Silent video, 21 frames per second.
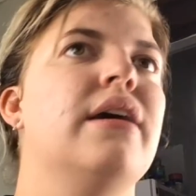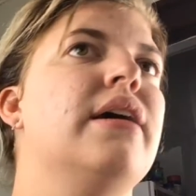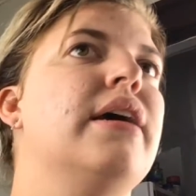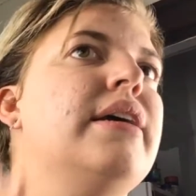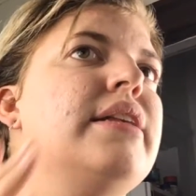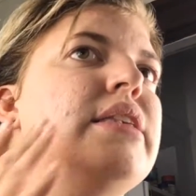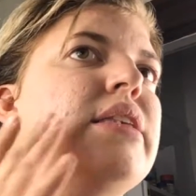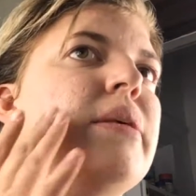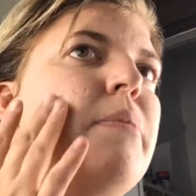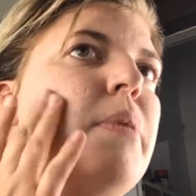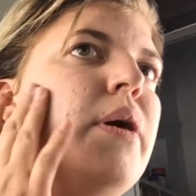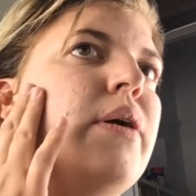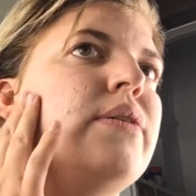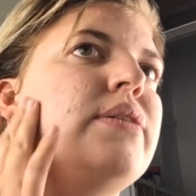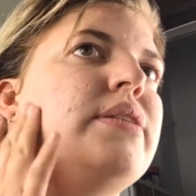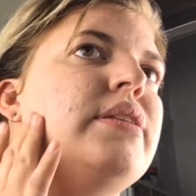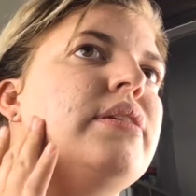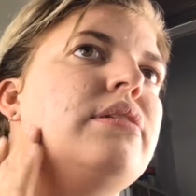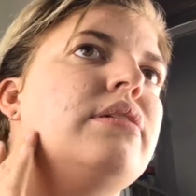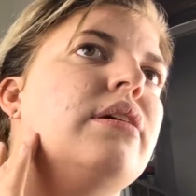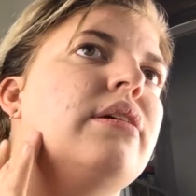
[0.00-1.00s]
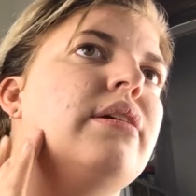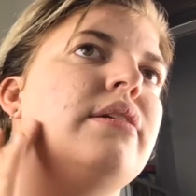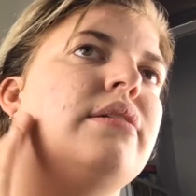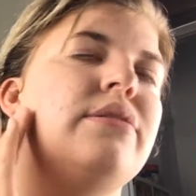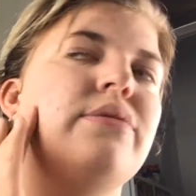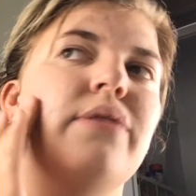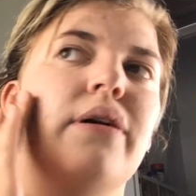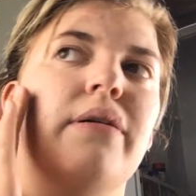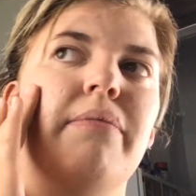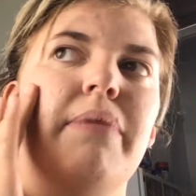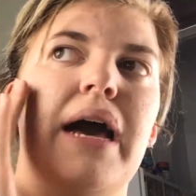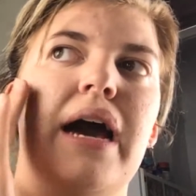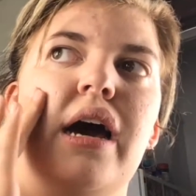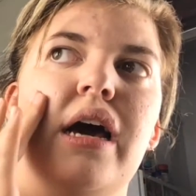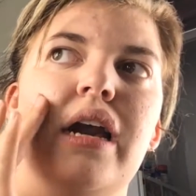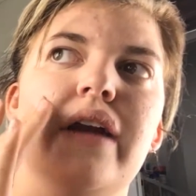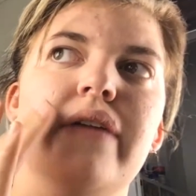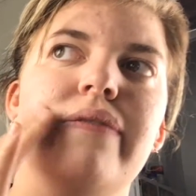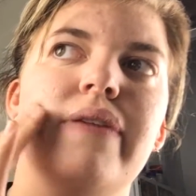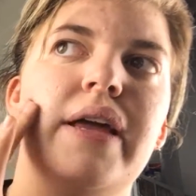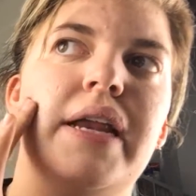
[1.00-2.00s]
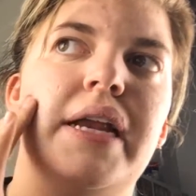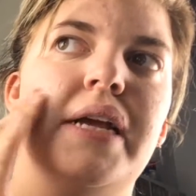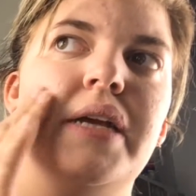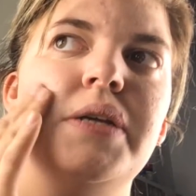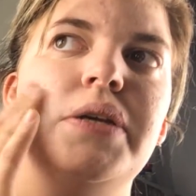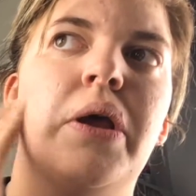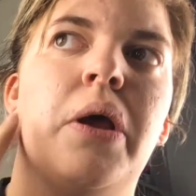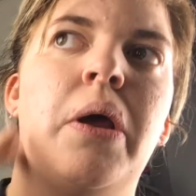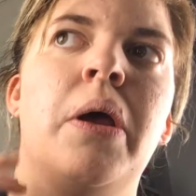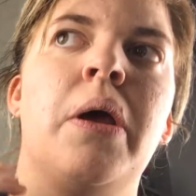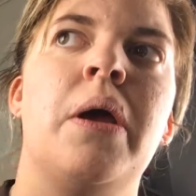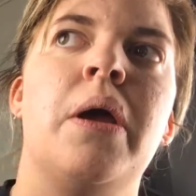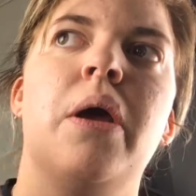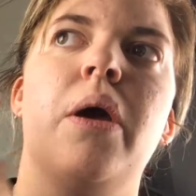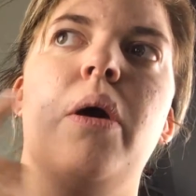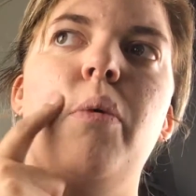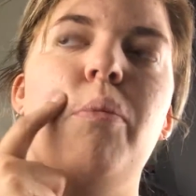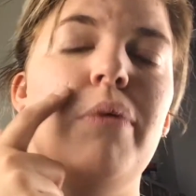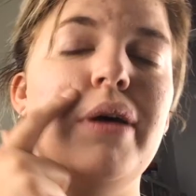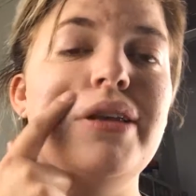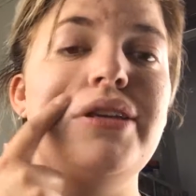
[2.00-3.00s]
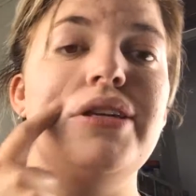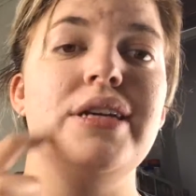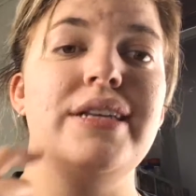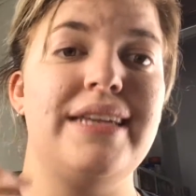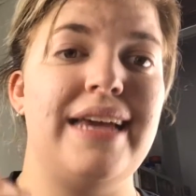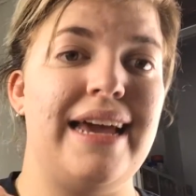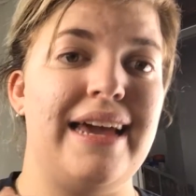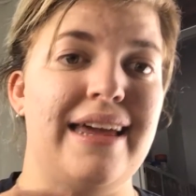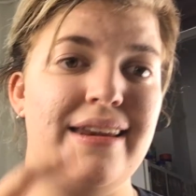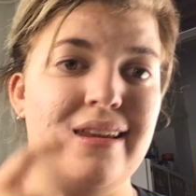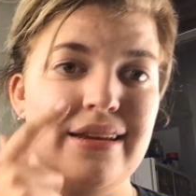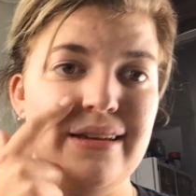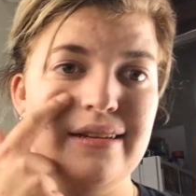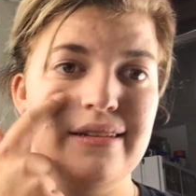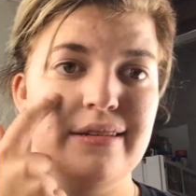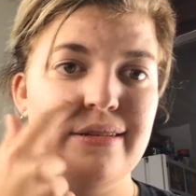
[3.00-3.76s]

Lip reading: It's supposed to turn into a powder finish, which it did.